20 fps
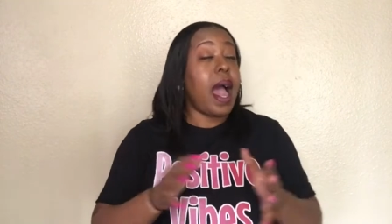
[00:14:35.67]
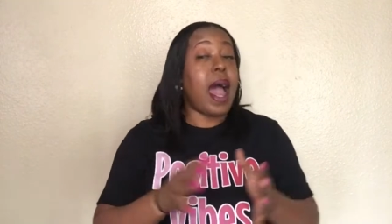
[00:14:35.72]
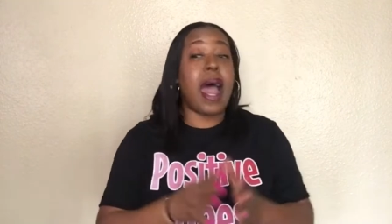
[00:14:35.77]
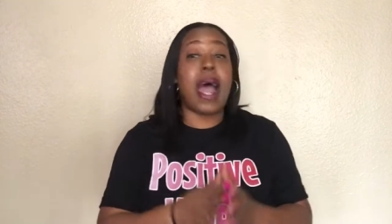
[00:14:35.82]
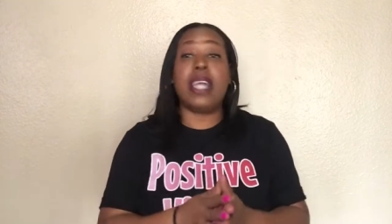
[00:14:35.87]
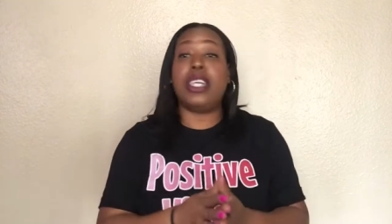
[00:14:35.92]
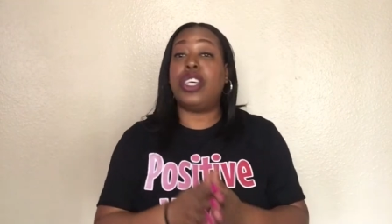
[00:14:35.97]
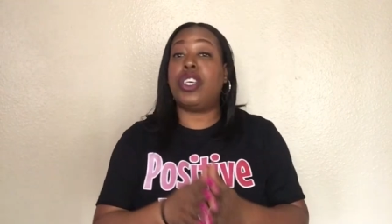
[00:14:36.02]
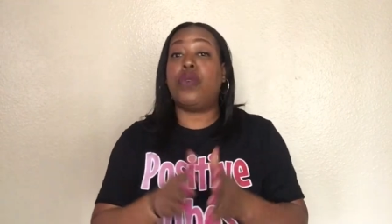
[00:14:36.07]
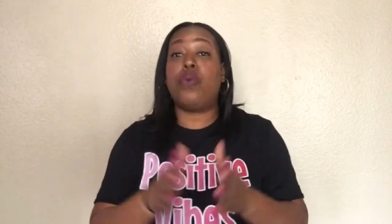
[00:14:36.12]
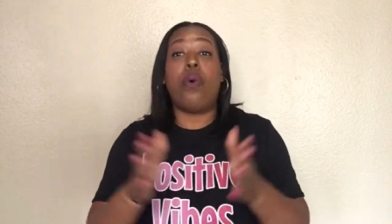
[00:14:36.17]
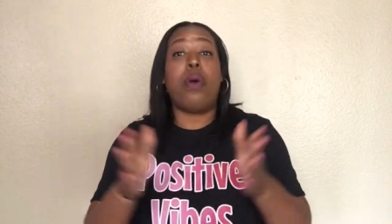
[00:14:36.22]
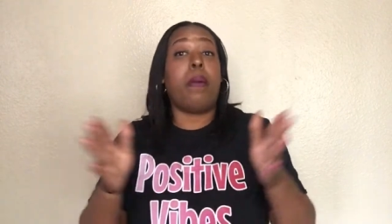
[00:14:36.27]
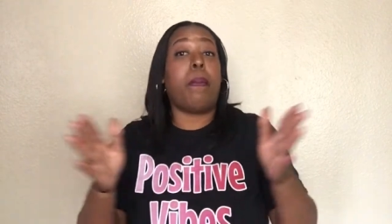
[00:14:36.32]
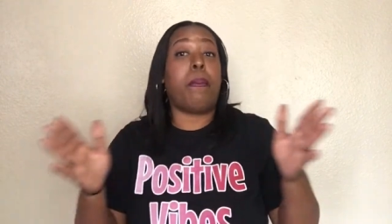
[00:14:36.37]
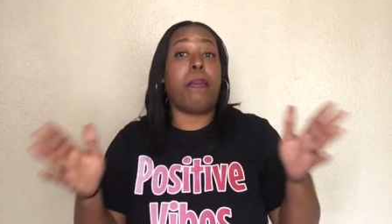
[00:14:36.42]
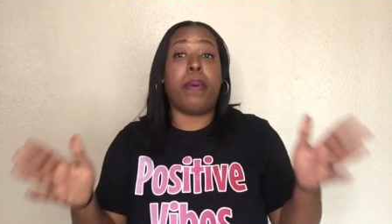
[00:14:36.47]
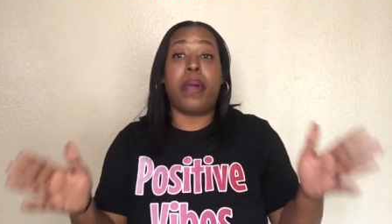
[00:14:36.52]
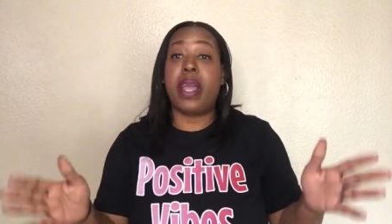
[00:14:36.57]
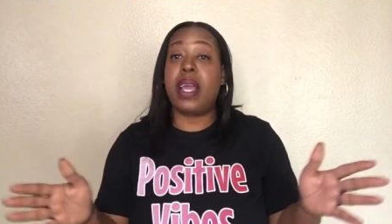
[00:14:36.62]
I just want to
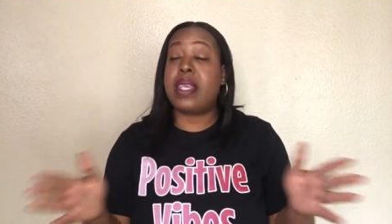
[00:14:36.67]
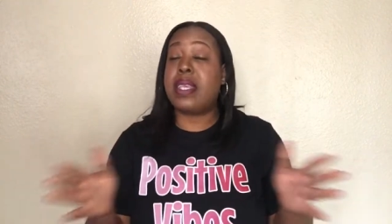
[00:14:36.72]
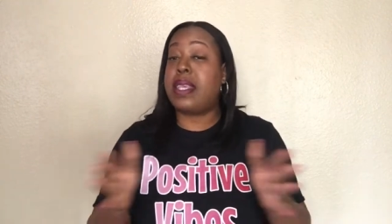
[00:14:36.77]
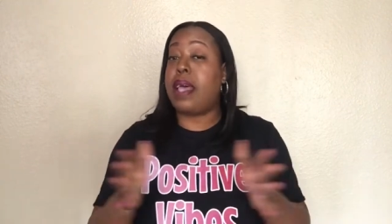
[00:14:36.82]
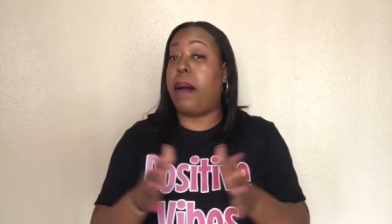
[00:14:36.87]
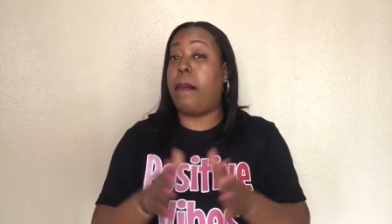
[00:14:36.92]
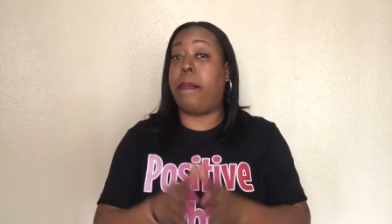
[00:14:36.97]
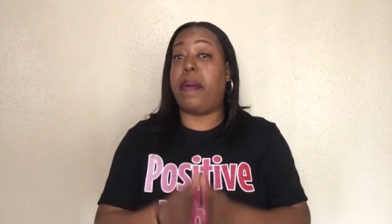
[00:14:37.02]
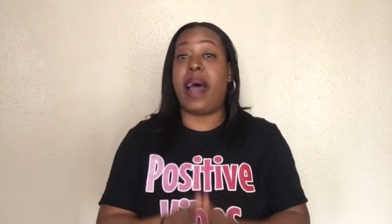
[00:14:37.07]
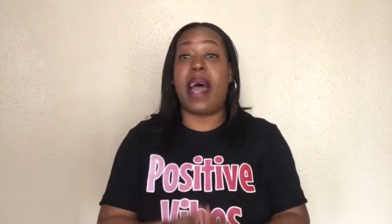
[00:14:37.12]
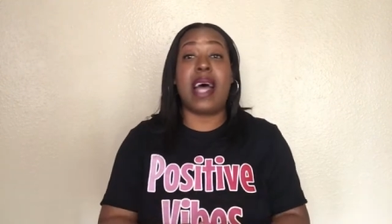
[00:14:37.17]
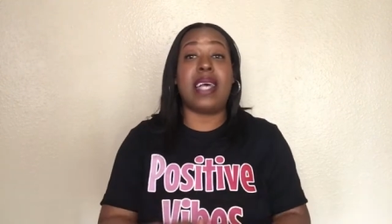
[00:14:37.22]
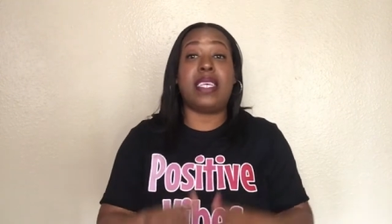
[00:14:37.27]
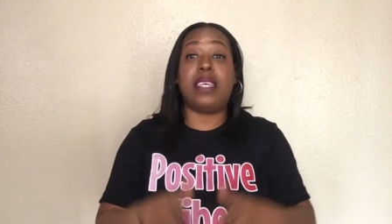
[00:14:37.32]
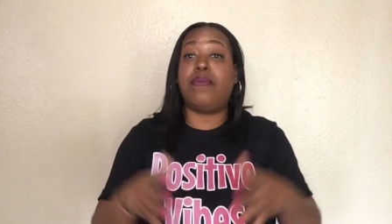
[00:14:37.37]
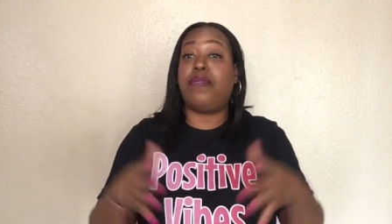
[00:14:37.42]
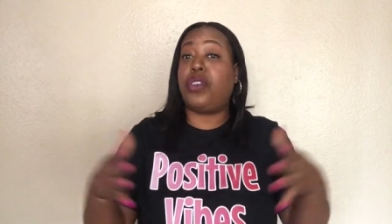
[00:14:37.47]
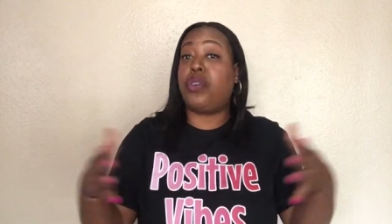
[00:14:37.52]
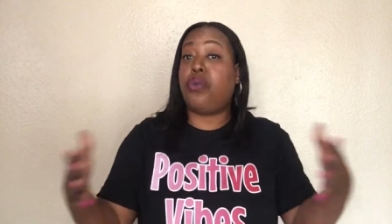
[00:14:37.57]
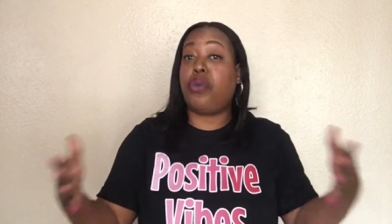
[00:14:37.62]
bring something
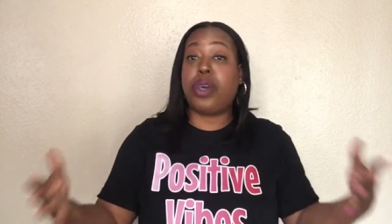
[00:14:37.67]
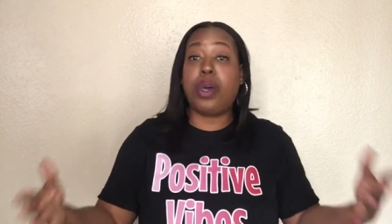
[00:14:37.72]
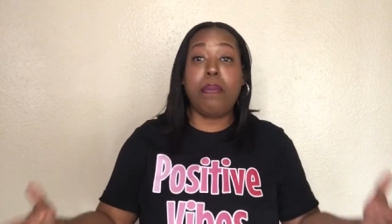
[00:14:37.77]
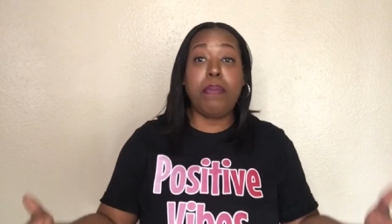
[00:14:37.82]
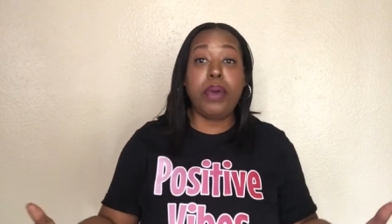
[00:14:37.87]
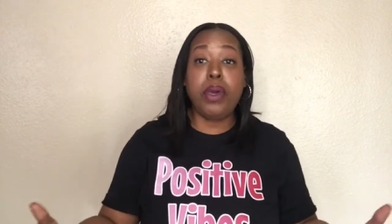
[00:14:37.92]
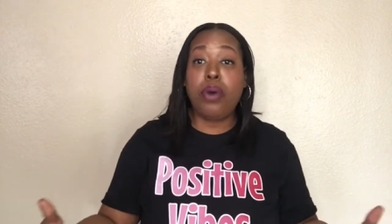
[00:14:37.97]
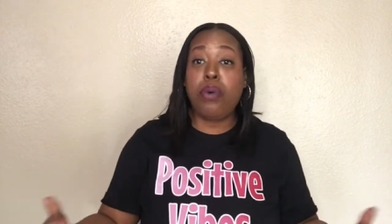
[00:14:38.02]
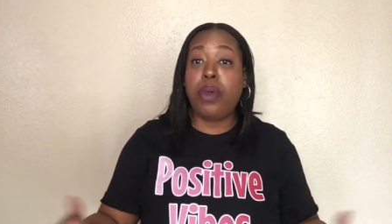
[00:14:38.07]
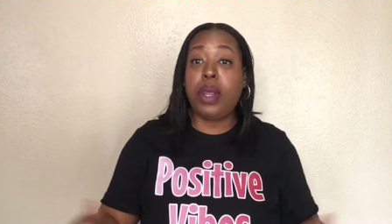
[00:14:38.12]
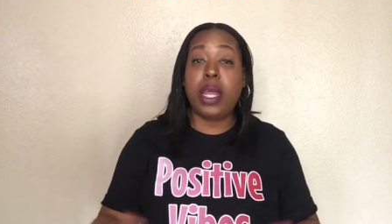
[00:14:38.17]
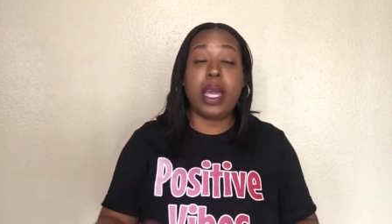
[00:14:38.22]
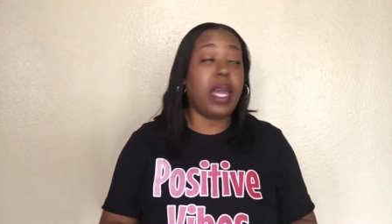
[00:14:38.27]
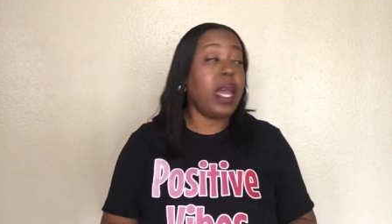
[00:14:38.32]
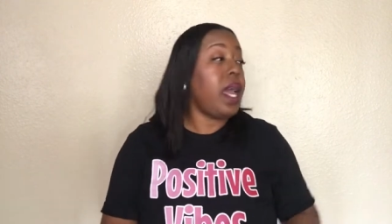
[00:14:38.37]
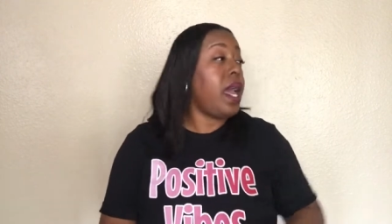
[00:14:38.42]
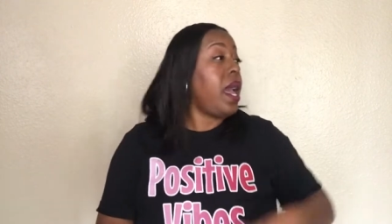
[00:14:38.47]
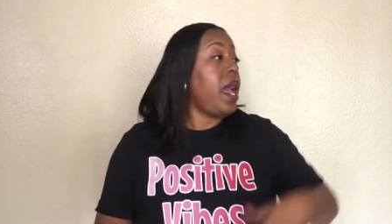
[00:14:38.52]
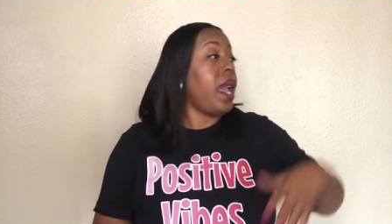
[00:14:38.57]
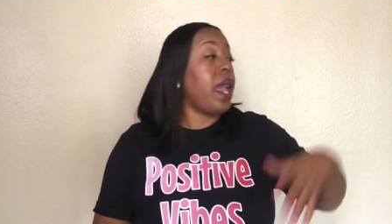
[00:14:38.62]
positive to the community.